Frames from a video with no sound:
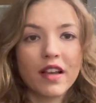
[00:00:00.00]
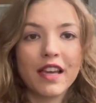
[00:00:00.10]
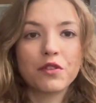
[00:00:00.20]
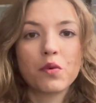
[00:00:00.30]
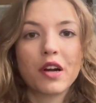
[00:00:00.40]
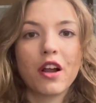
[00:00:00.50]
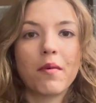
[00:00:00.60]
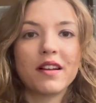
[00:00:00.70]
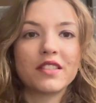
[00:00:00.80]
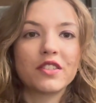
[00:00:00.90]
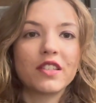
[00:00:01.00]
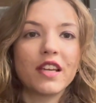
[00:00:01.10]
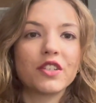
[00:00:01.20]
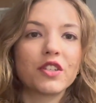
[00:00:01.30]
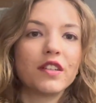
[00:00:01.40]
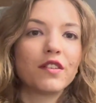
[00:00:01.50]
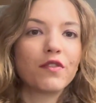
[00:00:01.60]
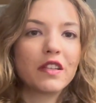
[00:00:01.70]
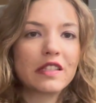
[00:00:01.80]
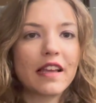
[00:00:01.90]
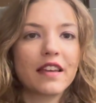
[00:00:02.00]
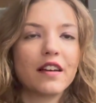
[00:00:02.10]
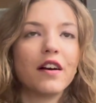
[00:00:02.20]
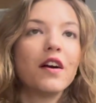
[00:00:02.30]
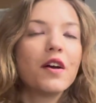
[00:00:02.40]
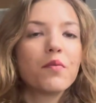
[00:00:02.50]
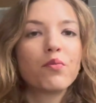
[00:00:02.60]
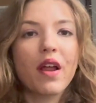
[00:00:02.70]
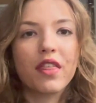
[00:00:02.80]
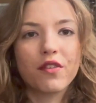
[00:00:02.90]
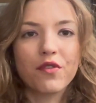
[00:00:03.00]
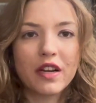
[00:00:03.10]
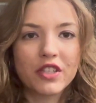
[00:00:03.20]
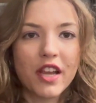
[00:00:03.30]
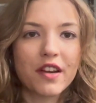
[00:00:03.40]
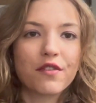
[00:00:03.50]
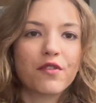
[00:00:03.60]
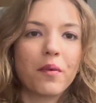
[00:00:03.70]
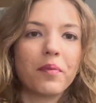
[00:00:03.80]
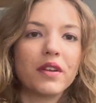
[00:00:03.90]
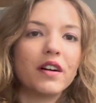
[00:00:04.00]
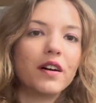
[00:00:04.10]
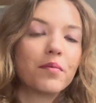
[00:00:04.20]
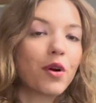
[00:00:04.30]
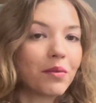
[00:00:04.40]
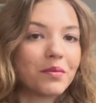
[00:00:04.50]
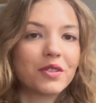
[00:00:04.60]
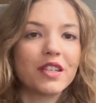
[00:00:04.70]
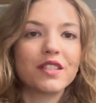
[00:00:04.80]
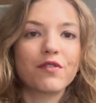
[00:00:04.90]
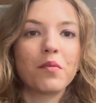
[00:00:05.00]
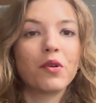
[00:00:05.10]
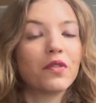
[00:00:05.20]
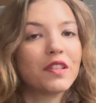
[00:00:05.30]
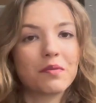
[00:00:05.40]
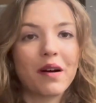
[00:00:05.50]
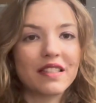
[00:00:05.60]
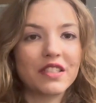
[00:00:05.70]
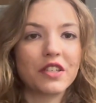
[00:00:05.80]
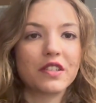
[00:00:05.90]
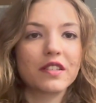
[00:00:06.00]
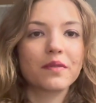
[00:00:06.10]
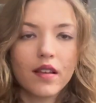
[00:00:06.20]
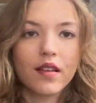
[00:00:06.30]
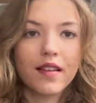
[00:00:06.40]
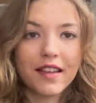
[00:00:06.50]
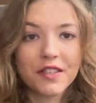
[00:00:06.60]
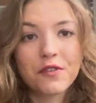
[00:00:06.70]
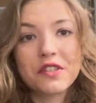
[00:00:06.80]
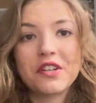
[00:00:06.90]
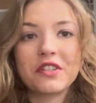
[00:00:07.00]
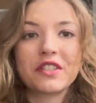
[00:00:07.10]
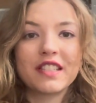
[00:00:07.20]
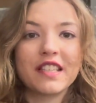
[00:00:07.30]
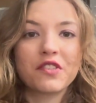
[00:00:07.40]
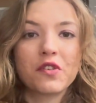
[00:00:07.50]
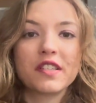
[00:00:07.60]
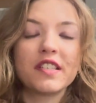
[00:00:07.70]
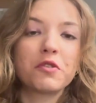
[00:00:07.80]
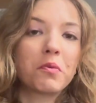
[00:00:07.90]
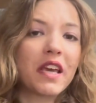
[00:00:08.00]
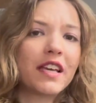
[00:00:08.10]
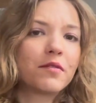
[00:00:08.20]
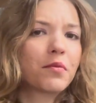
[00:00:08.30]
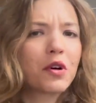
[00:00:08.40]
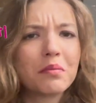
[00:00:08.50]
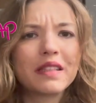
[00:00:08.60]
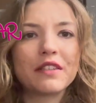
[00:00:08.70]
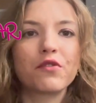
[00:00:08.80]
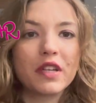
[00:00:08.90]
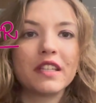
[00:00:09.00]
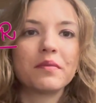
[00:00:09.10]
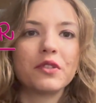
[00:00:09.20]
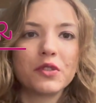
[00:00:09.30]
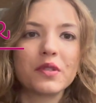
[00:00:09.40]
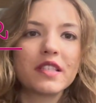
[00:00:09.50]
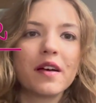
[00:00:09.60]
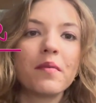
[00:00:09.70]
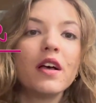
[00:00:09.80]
get to work on my dissertation, it feels like a breath of fresh air from the problem sheets from all of these past years. As for the other 6 courses, we had complete freedom to choose them,